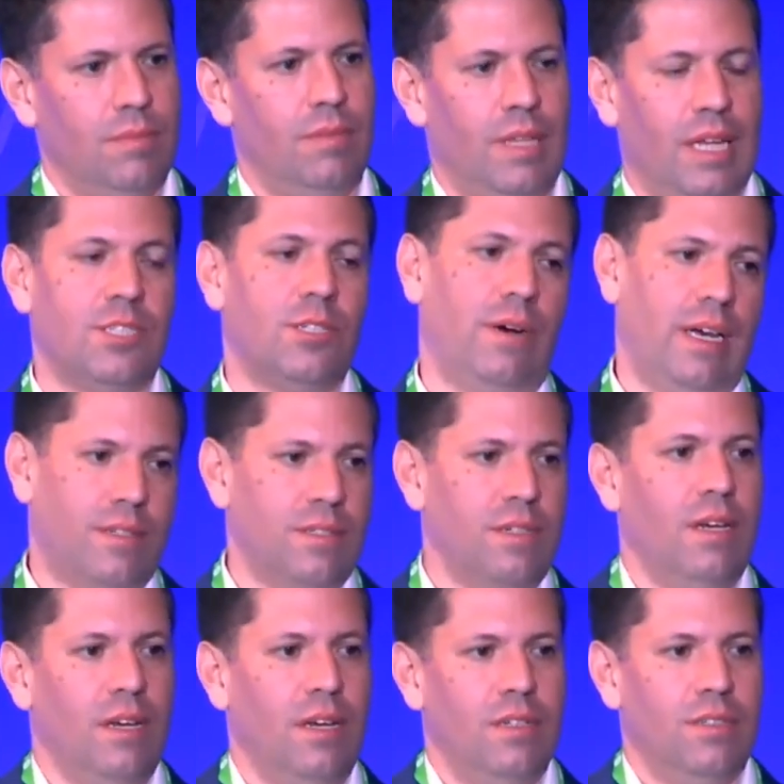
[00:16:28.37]
That's correct.
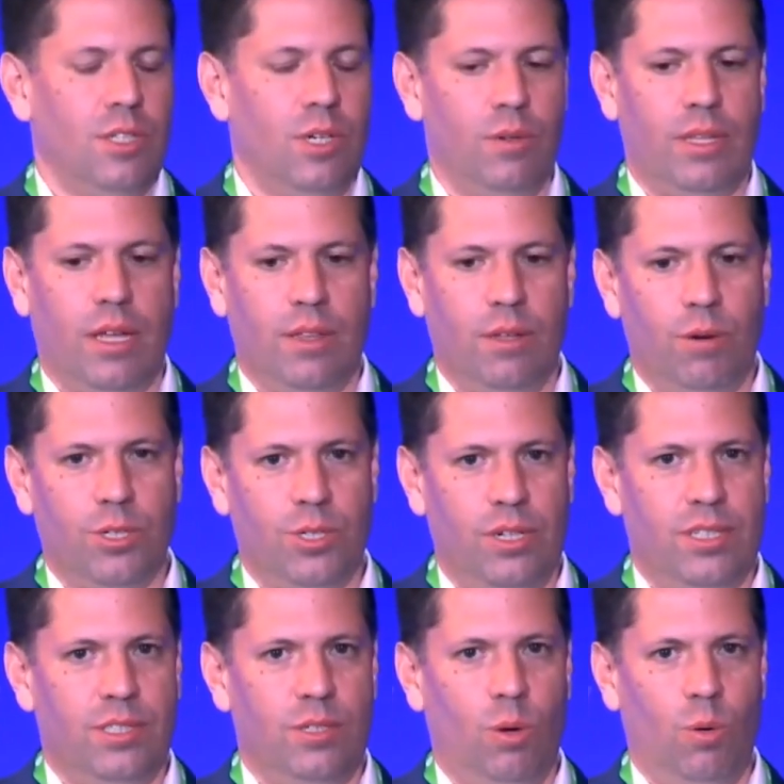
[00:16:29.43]
So the question
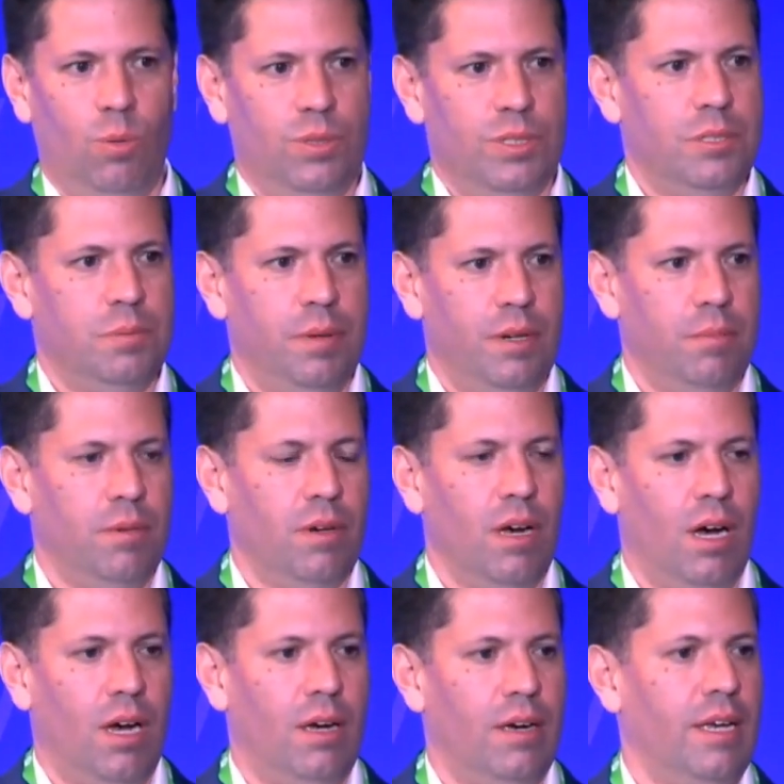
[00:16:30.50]
is, so was Peter
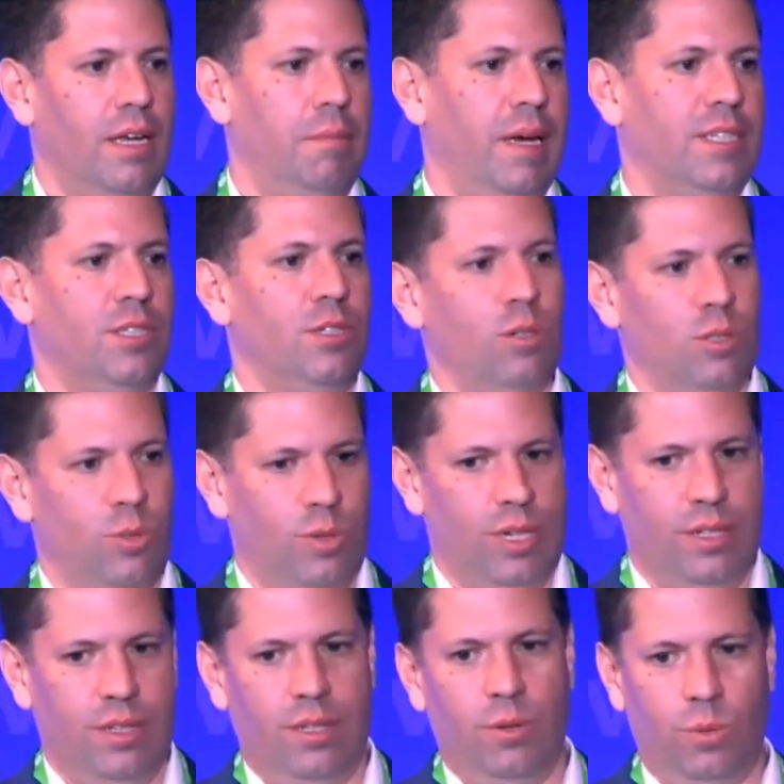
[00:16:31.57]
McGaw in Mexico
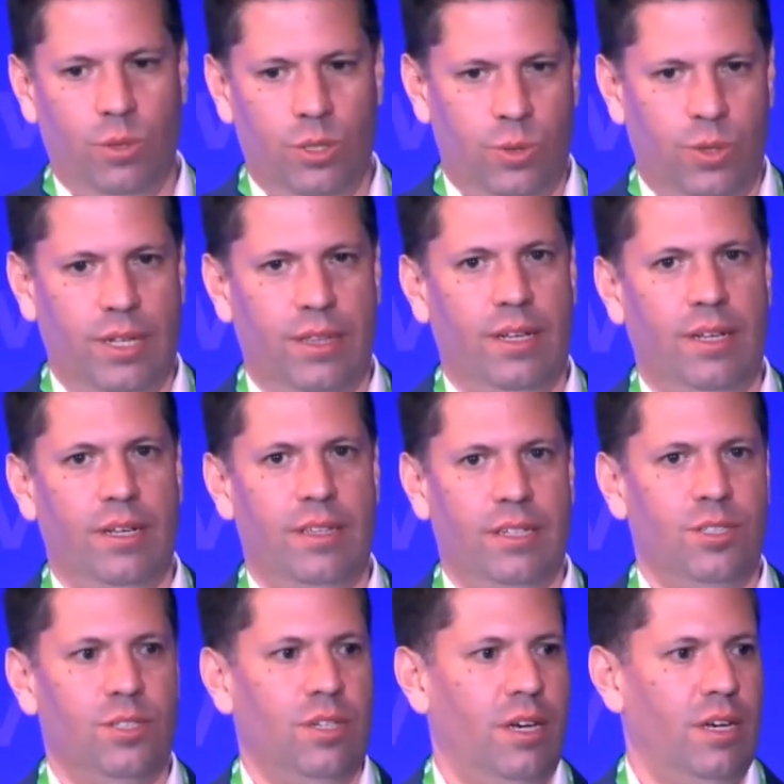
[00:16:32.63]
during
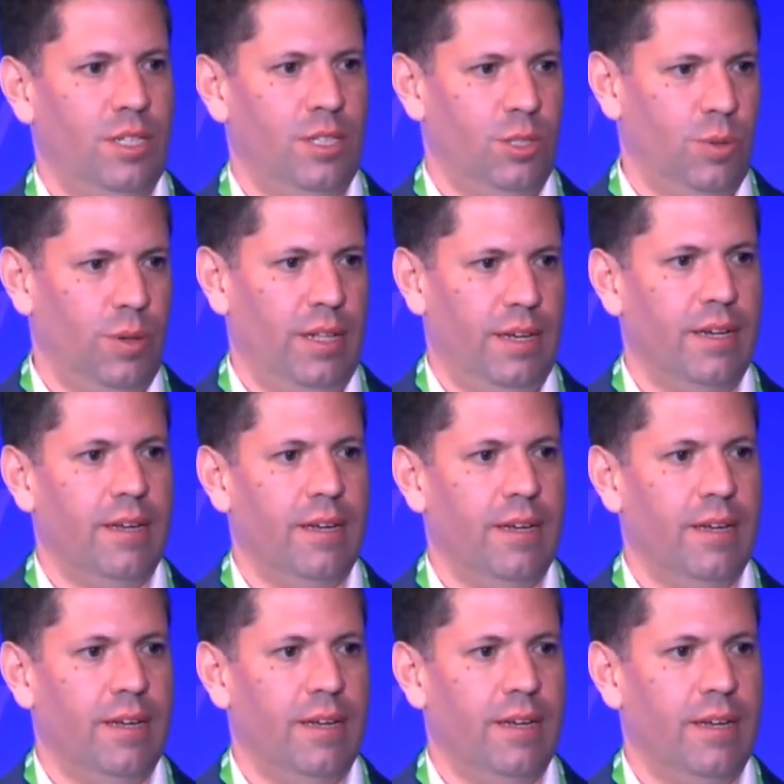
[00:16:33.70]
this drilling
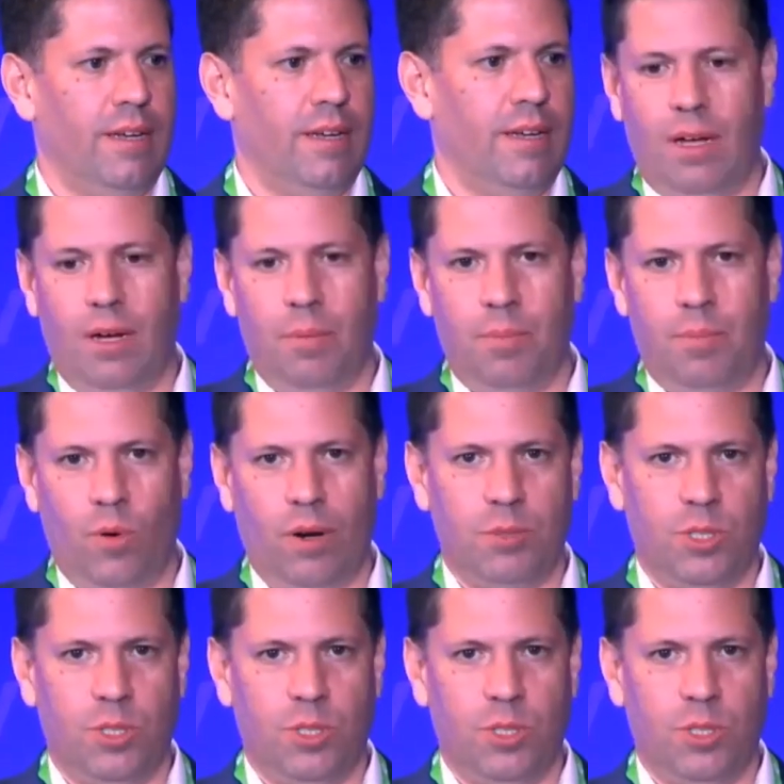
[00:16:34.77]
program?